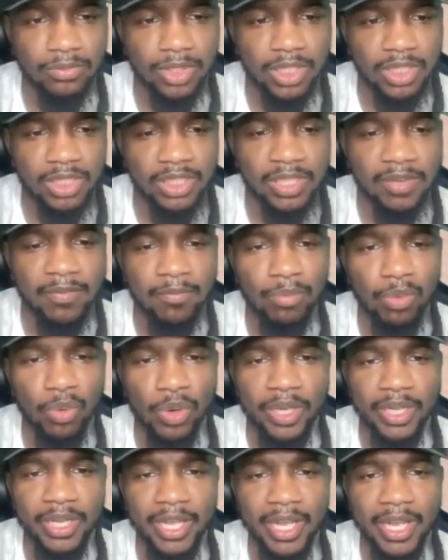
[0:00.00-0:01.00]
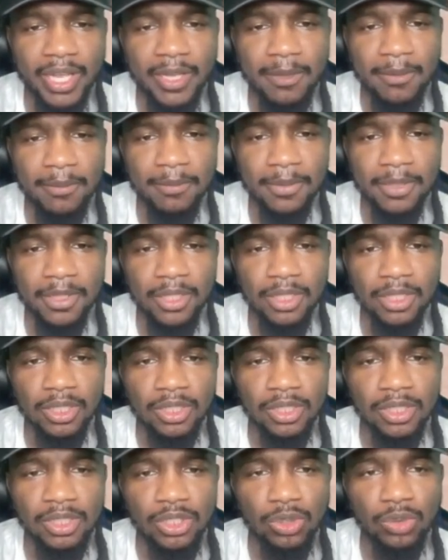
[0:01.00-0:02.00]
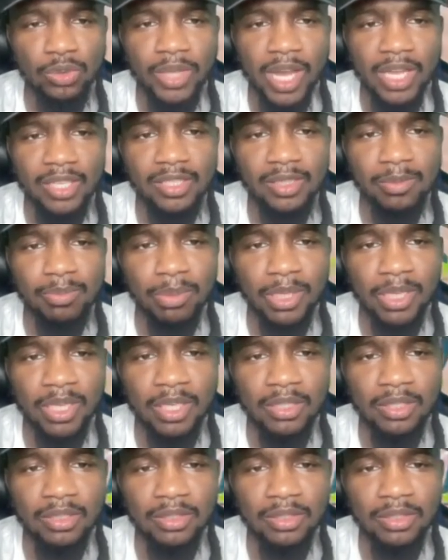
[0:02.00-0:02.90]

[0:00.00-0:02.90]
7-point game. 2000s player.